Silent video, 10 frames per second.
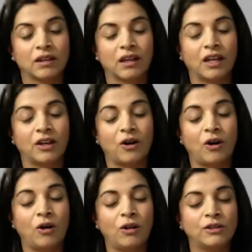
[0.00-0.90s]
and
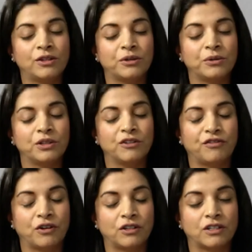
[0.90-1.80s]
all through the
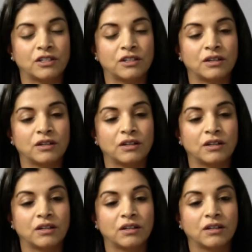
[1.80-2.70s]
foot,
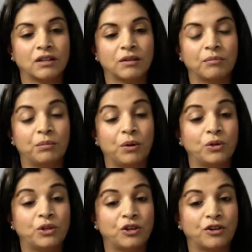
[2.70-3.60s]

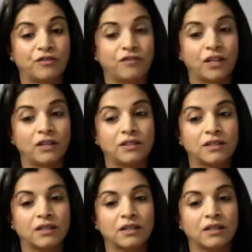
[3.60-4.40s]
both your feet,